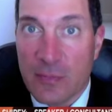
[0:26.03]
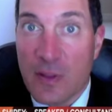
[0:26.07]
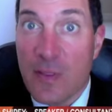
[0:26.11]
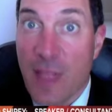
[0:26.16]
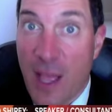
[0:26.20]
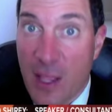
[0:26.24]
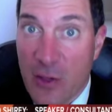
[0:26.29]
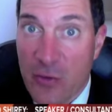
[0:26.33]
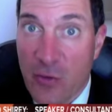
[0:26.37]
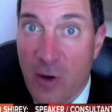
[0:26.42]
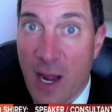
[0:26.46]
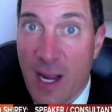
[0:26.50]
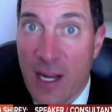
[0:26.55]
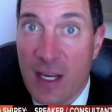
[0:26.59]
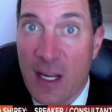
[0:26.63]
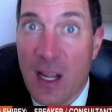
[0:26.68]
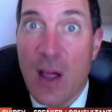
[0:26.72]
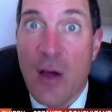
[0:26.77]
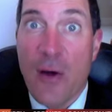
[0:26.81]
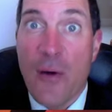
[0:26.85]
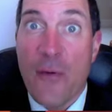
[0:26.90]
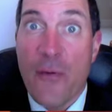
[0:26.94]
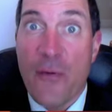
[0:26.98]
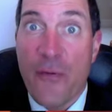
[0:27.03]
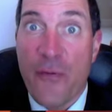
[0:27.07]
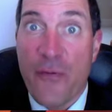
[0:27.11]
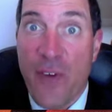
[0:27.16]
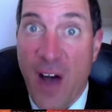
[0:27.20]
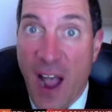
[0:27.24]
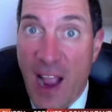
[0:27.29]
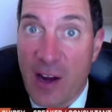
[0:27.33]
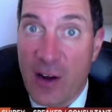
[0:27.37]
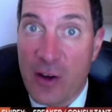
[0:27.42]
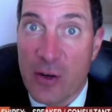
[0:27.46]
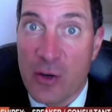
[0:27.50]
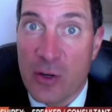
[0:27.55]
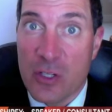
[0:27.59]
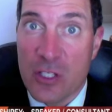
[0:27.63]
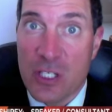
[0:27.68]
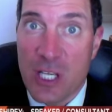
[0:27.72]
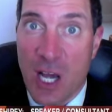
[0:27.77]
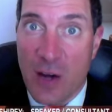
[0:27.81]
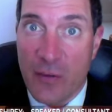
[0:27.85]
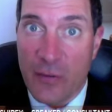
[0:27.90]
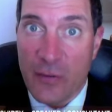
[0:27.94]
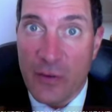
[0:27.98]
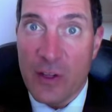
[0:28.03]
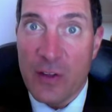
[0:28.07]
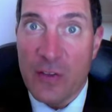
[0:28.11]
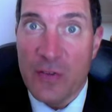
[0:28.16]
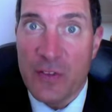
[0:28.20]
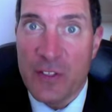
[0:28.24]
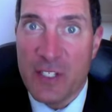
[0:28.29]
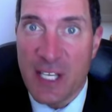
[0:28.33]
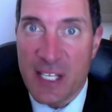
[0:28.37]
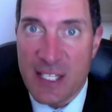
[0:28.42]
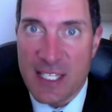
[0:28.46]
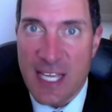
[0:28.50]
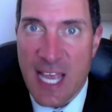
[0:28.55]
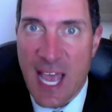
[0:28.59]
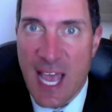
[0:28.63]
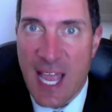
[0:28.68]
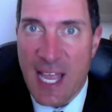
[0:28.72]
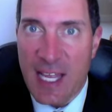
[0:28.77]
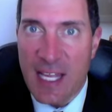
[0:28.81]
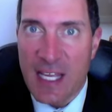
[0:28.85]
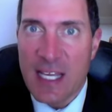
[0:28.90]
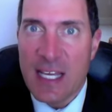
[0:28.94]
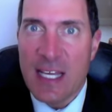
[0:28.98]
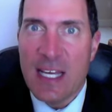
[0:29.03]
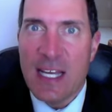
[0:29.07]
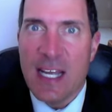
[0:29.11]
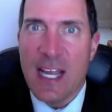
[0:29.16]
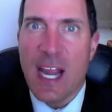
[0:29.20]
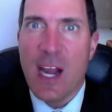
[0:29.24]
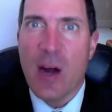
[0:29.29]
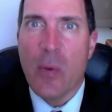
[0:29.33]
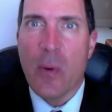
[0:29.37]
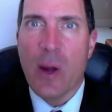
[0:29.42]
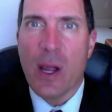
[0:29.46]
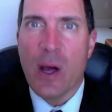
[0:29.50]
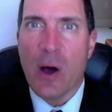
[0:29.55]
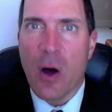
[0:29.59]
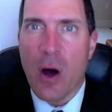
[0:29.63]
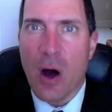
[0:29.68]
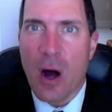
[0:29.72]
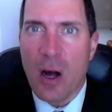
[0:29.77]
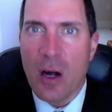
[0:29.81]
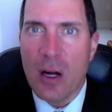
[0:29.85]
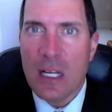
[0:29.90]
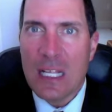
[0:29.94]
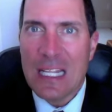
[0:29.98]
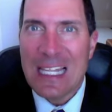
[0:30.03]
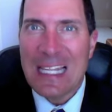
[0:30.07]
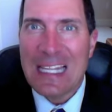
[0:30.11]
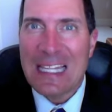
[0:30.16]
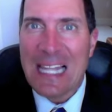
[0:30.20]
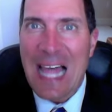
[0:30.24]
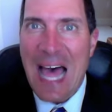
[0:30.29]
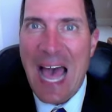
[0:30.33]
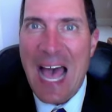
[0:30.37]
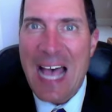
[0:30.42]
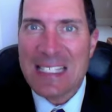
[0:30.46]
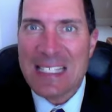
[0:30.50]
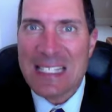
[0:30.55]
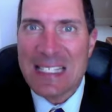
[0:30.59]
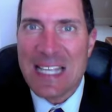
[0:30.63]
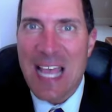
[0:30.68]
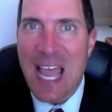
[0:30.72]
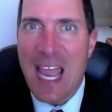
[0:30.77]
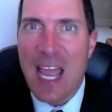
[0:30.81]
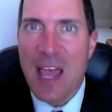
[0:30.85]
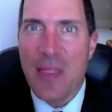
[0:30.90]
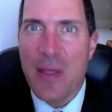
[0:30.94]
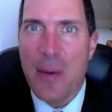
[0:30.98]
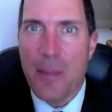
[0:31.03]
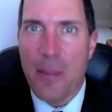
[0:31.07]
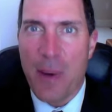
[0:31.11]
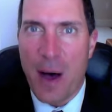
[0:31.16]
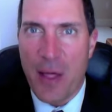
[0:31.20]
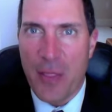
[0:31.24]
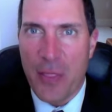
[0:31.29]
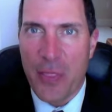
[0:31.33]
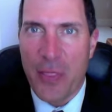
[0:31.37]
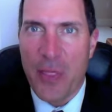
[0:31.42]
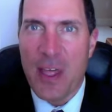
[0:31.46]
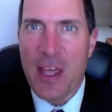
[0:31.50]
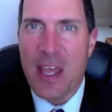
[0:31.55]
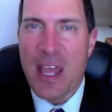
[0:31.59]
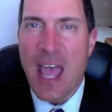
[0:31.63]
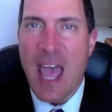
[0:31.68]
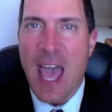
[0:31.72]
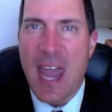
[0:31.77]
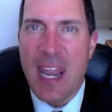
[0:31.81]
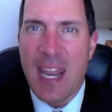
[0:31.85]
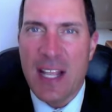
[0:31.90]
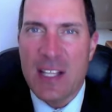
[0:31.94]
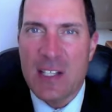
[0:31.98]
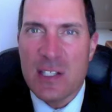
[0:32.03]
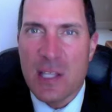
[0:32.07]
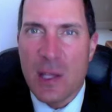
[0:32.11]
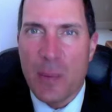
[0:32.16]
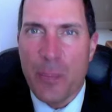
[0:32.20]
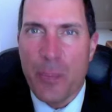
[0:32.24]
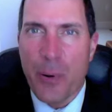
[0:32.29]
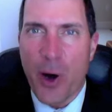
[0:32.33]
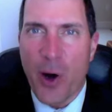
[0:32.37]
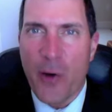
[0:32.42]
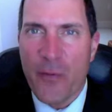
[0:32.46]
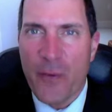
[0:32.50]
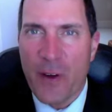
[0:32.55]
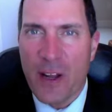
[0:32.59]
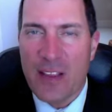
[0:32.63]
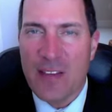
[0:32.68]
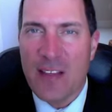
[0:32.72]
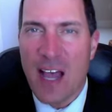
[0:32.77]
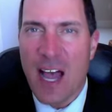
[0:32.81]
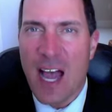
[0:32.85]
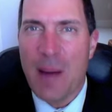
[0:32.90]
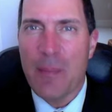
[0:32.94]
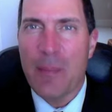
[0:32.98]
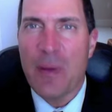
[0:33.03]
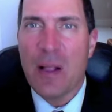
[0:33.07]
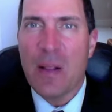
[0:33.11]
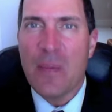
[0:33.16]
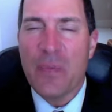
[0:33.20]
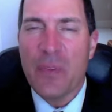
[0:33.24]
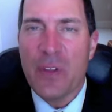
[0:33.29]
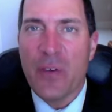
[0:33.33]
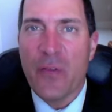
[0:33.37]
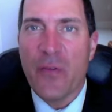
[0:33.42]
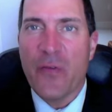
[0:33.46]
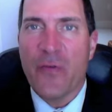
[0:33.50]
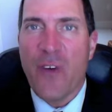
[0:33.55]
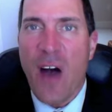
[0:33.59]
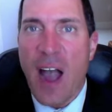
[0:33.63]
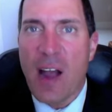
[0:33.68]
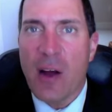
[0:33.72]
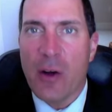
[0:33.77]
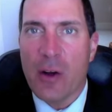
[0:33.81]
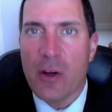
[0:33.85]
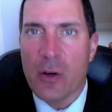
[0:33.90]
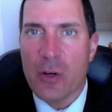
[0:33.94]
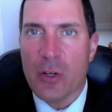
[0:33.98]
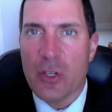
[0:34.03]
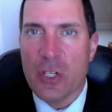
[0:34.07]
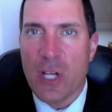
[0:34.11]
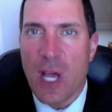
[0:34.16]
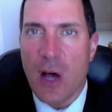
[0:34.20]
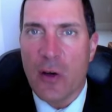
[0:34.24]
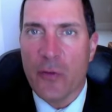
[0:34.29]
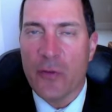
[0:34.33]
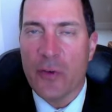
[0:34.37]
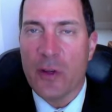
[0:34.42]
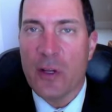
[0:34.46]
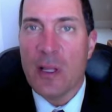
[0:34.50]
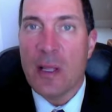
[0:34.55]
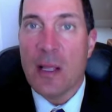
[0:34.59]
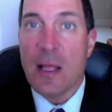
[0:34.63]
That's right, fire yourself today. Here we are last day of the month, and it's the perfect time to fire yourself.